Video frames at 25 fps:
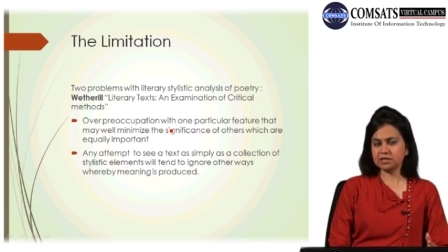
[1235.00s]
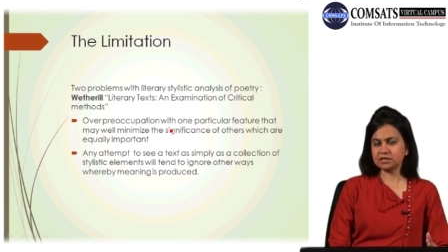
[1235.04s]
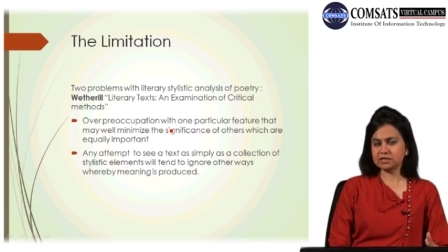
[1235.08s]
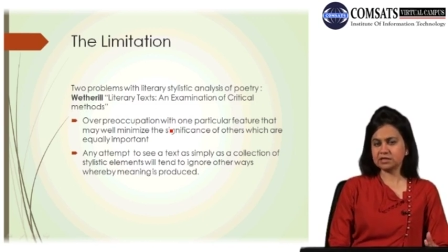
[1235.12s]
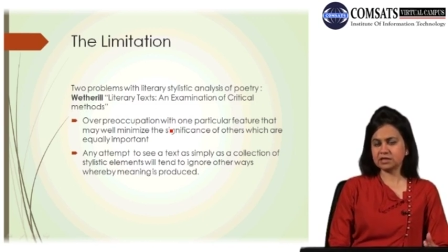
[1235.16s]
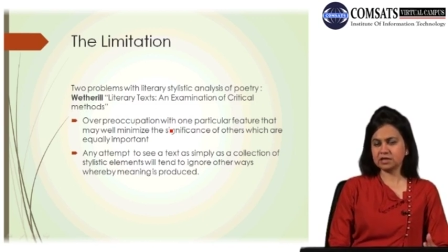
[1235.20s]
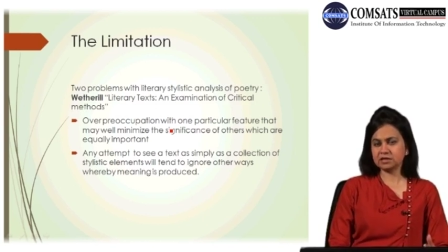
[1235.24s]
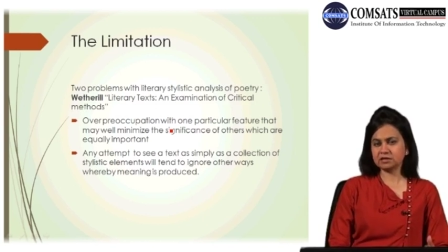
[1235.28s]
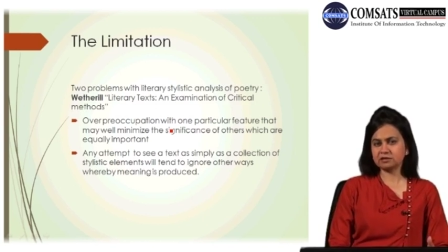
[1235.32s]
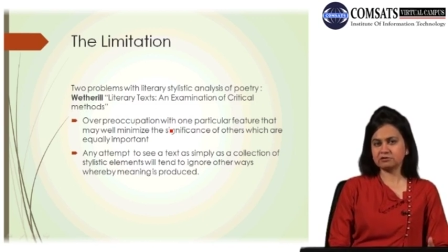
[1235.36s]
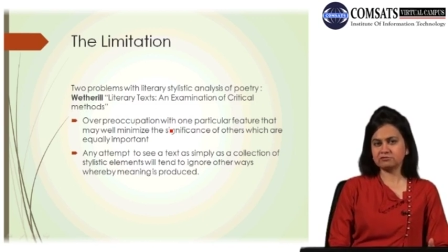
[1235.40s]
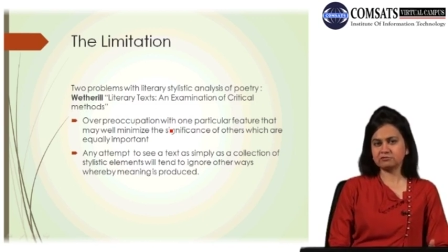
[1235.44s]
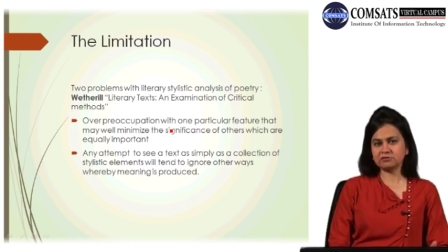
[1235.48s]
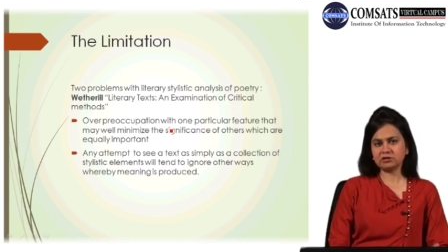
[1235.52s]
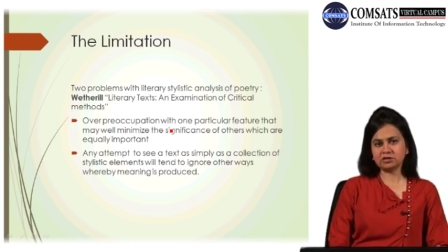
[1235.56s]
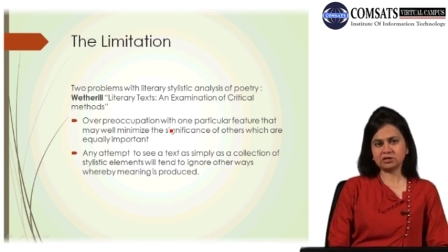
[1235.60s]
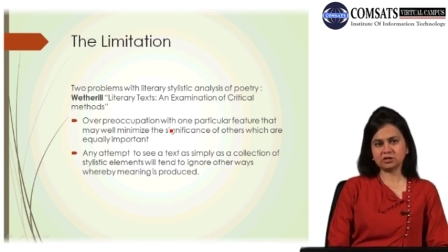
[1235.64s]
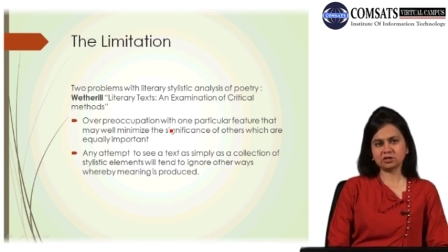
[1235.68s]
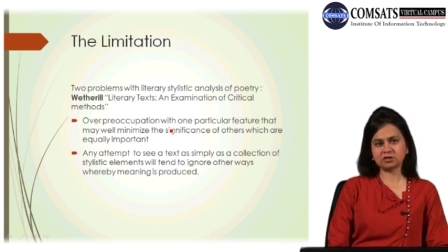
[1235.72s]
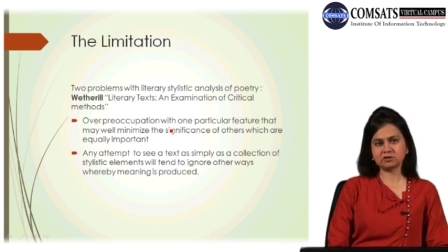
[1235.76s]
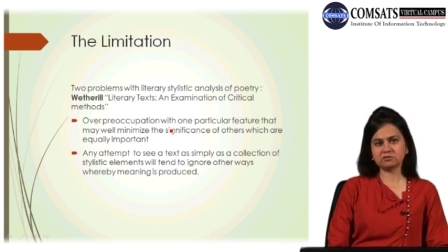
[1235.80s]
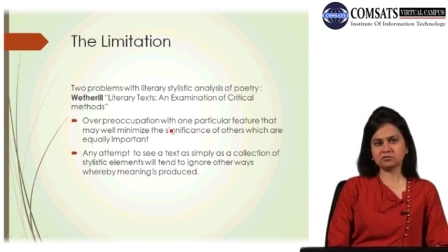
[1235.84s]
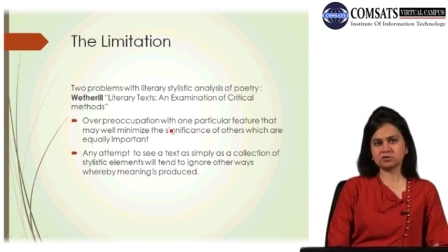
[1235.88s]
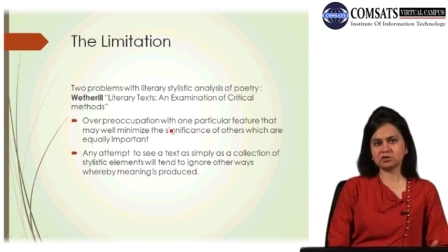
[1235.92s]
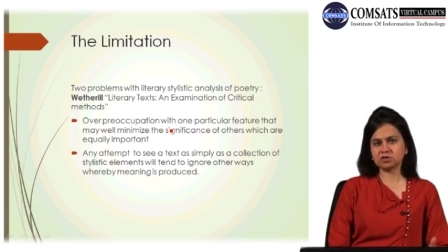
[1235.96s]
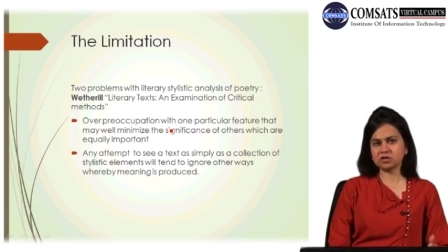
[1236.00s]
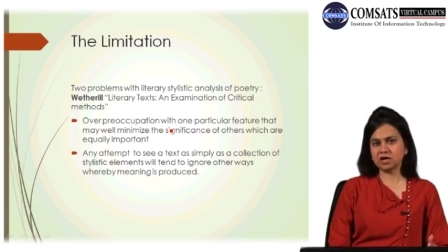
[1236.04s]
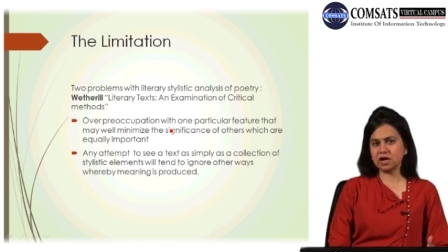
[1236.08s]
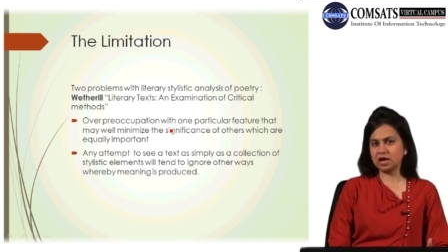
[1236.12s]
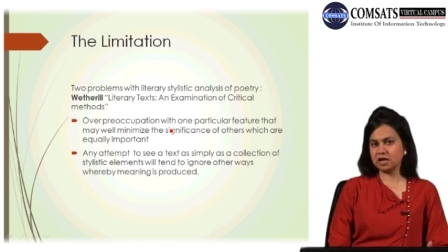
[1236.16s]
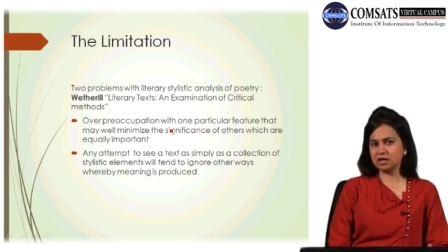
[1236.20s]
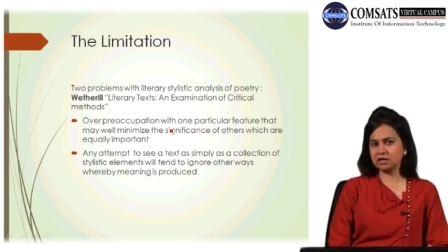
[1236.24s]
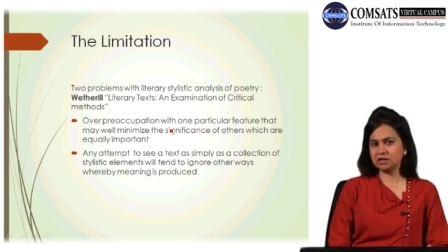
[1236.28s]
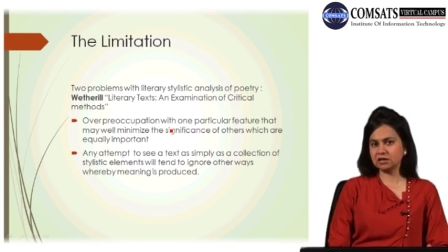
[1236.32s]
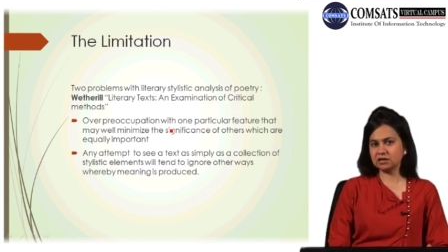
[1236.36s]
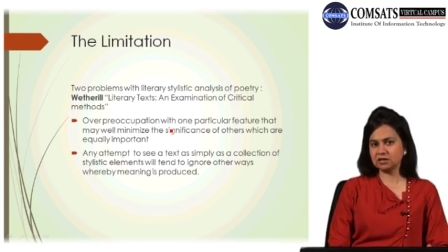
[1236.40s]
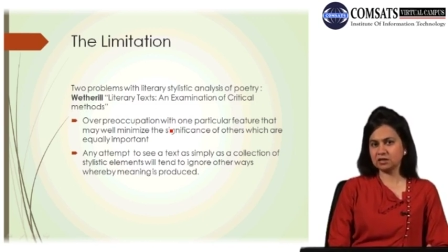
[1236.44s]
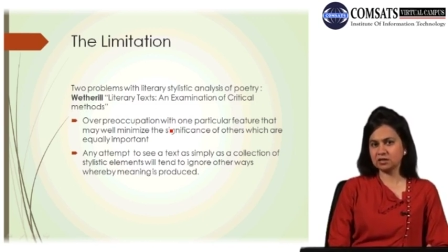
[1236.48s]
distinctive features of
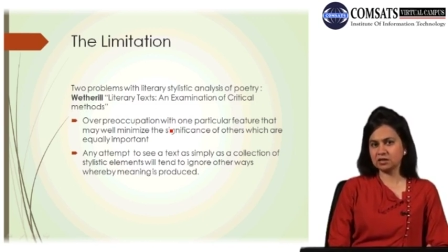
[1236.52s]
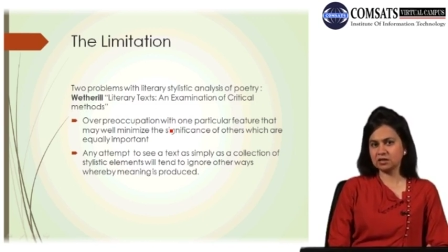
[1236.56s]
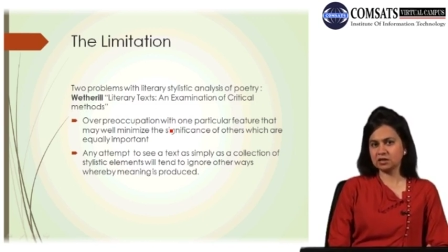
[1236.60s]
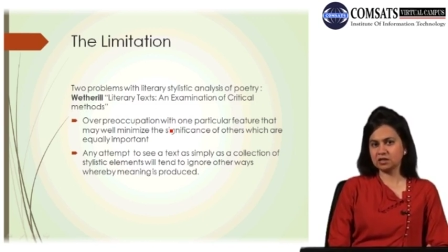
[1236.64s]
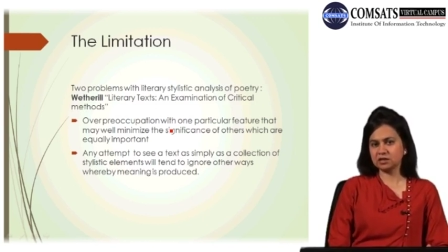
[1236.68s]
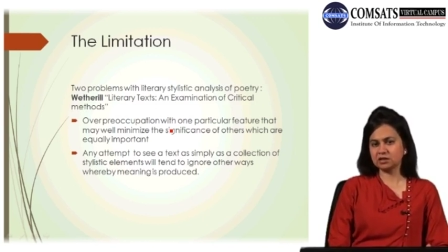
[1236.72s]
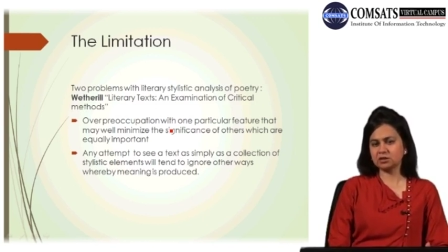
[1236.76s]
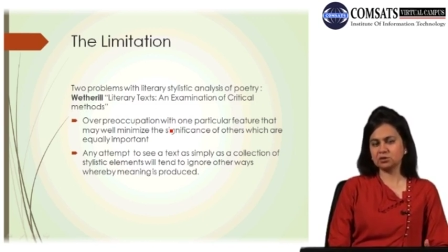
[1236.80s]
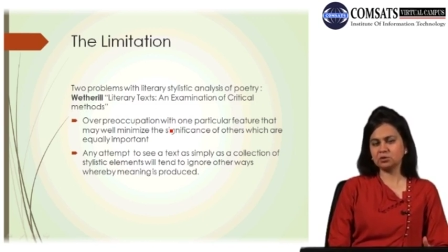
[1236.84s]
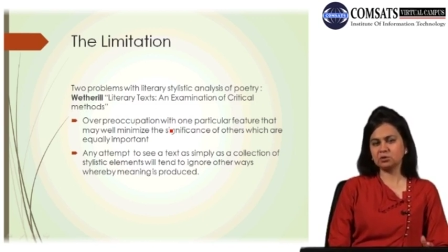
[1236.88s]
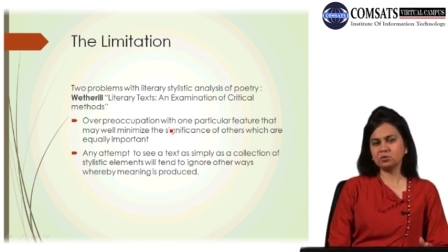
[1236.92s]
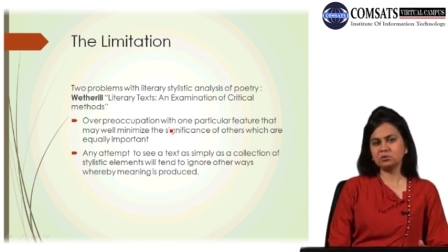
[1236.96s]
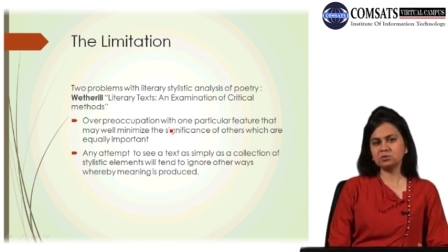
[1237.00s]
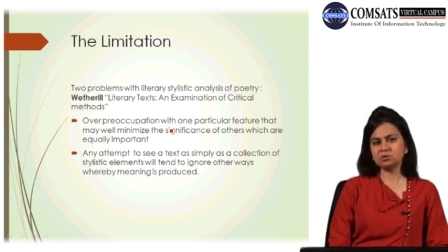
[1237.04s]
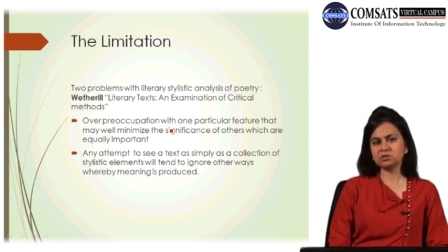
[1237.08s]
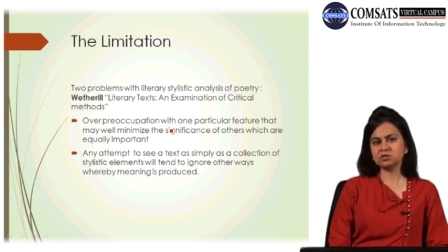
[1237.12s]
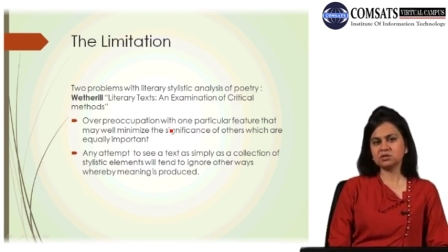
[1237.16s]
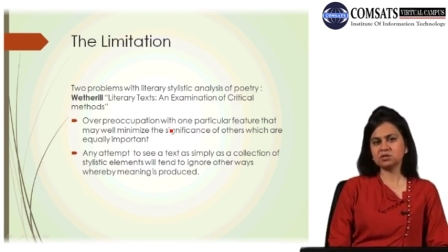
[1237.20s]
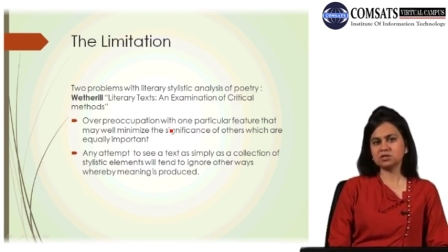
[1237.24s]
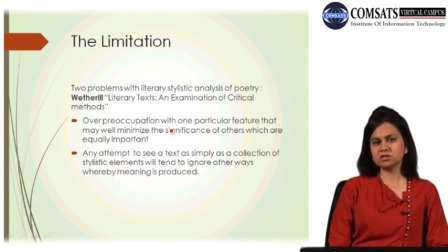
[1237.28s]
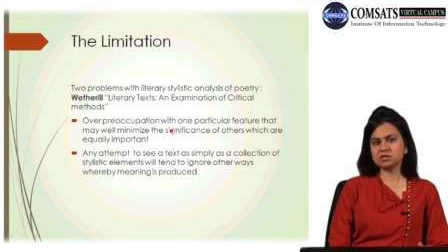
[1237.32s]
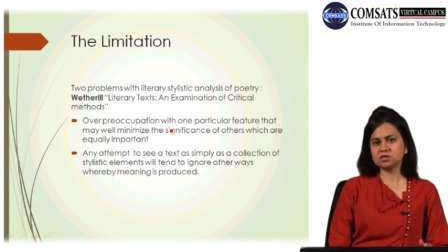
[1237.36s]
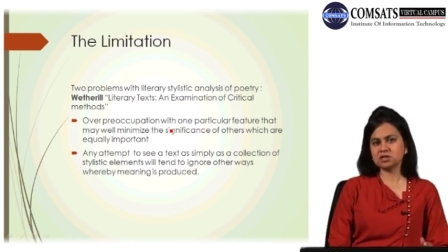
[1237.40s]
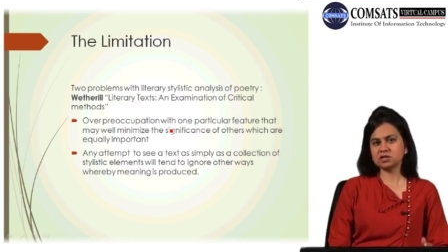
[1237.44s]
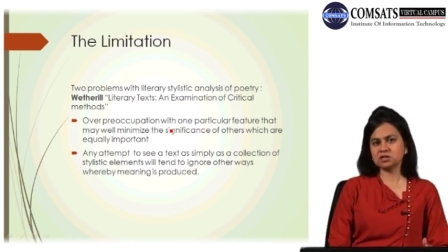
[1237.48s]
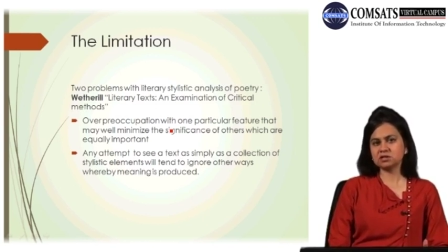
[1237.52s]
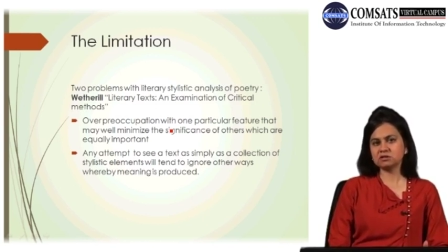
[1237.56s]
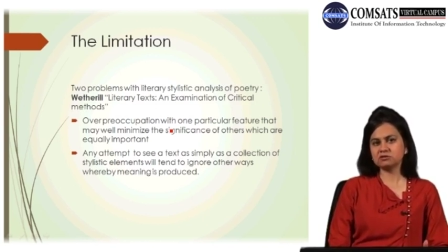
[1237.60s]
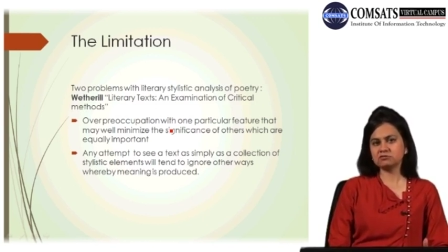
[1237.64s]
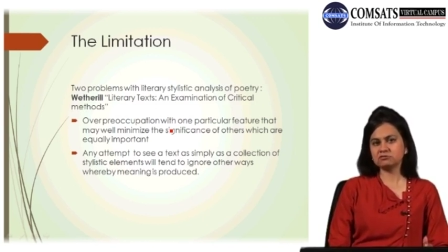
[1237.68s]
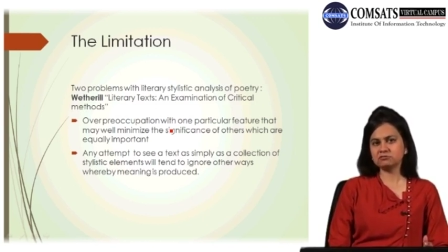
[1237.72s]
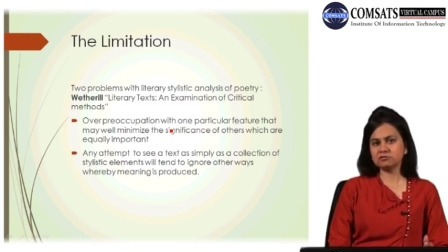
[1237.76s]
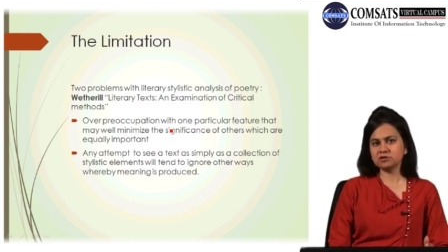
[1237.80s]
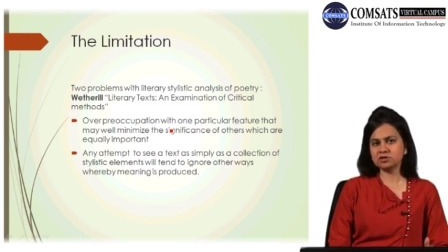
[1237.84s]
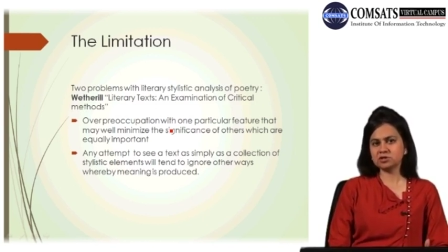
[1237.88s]
style, those distinctive